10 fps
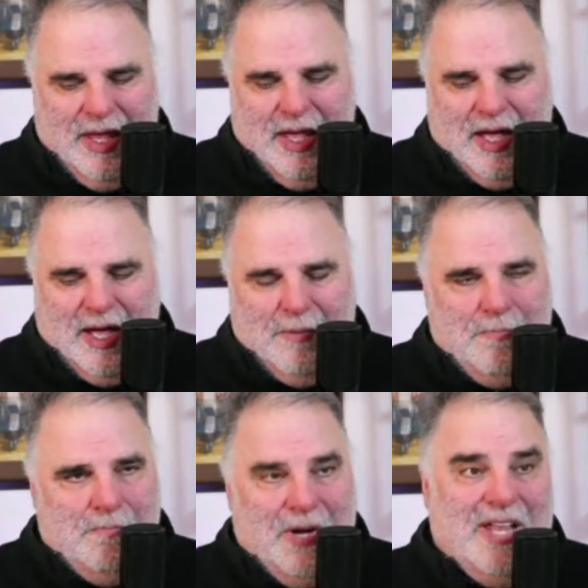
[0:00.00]

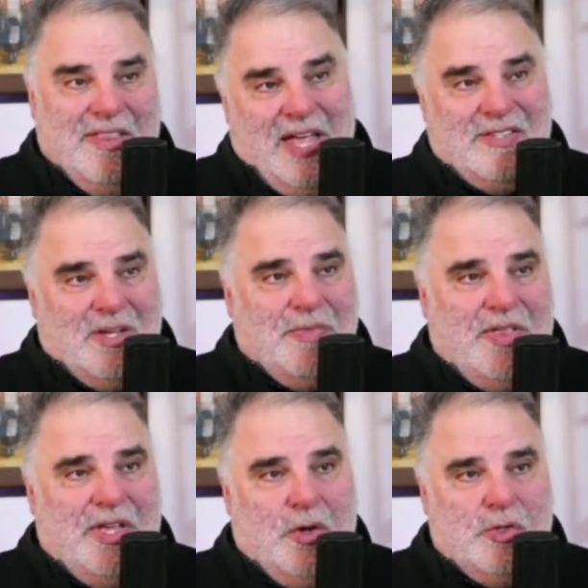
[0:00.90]
But that's something
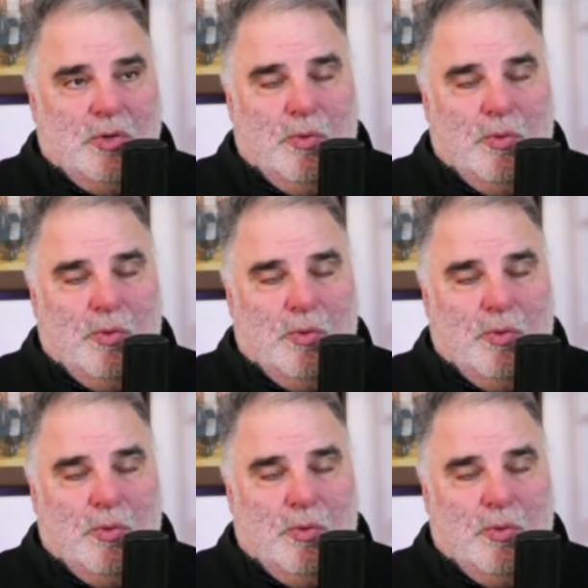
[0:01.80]
that you should